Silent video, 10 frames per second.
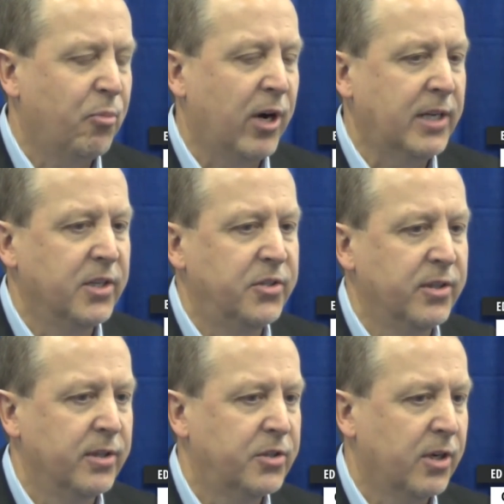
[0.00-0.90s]
I practice
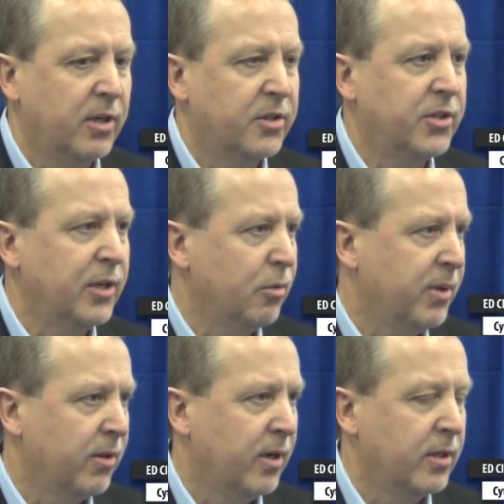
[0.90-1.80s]
in is called
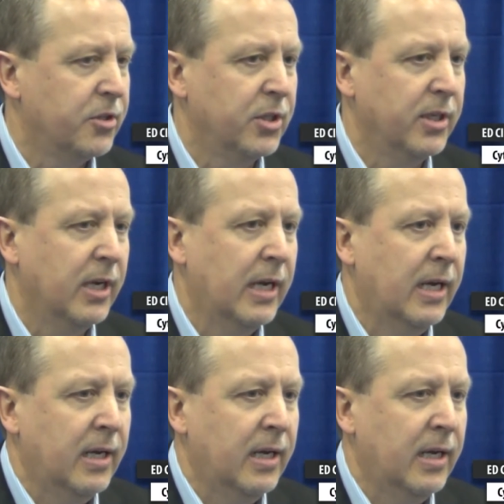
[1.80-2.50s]
cytopathology,